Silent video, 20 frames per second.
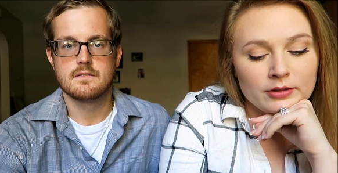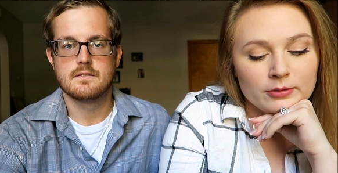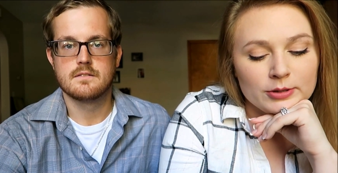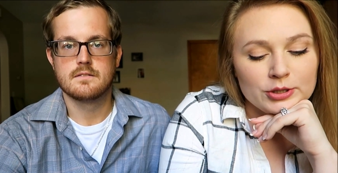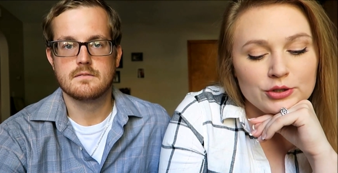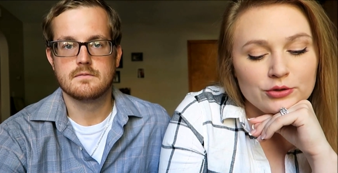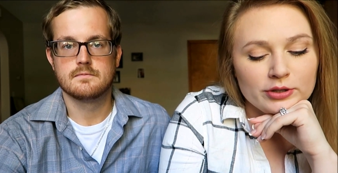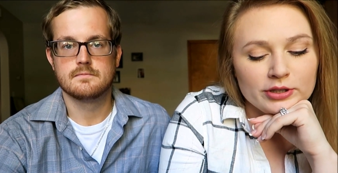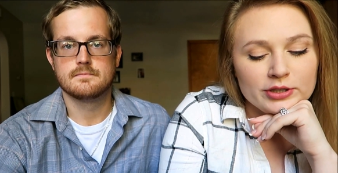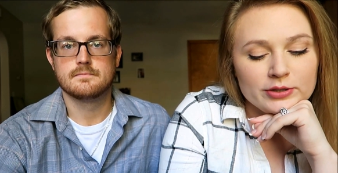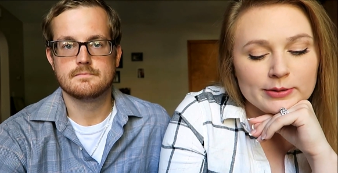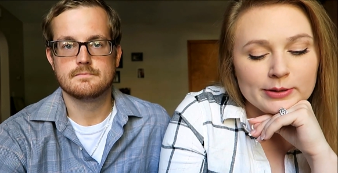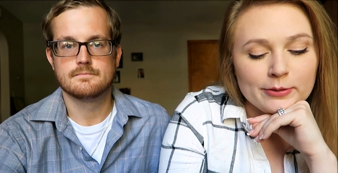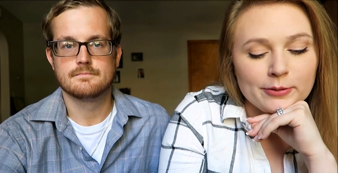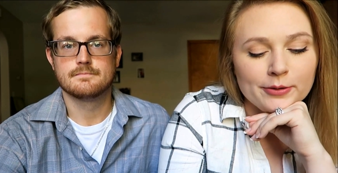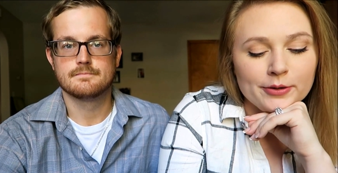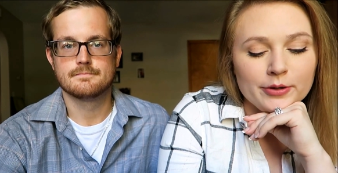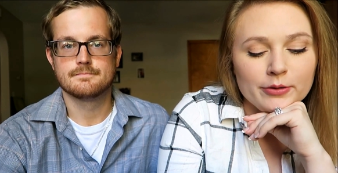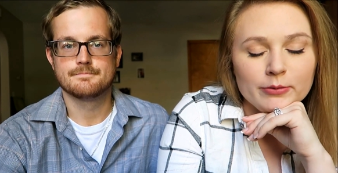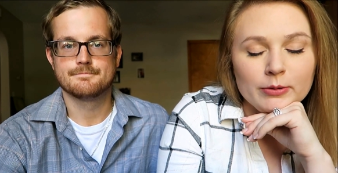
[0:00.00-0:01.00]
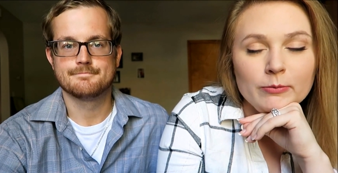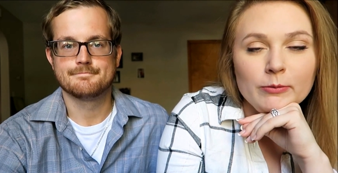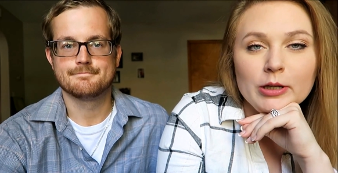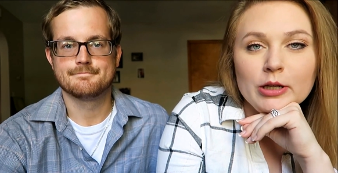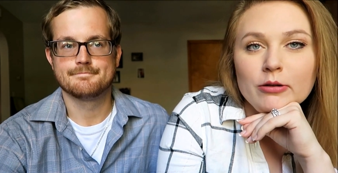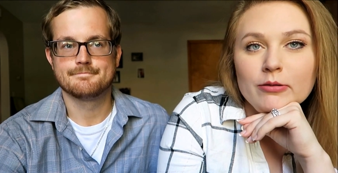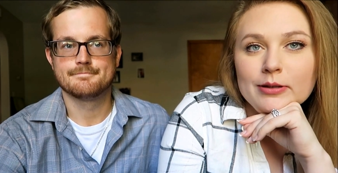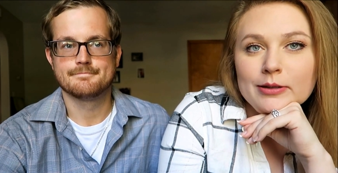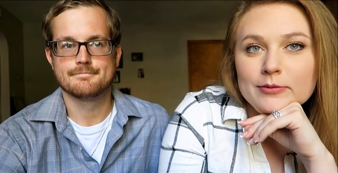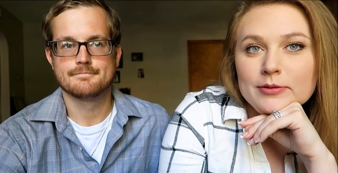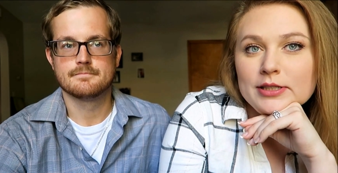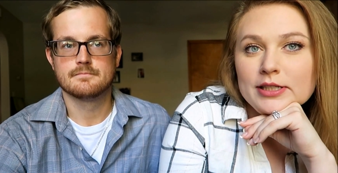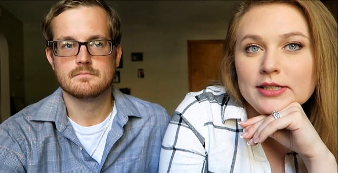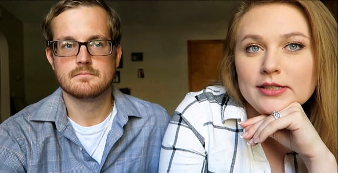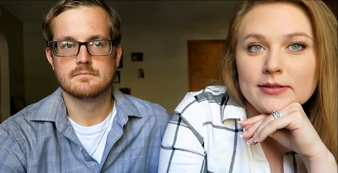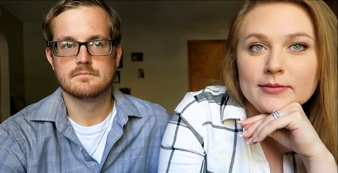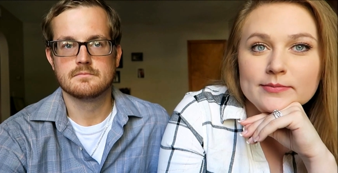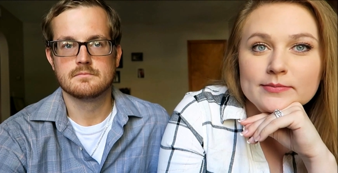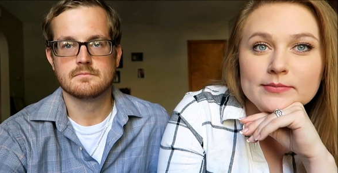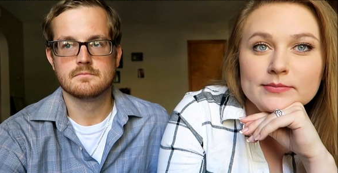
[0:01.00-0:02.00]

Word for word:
Speaker 1: What drink do I order when we go out to eat?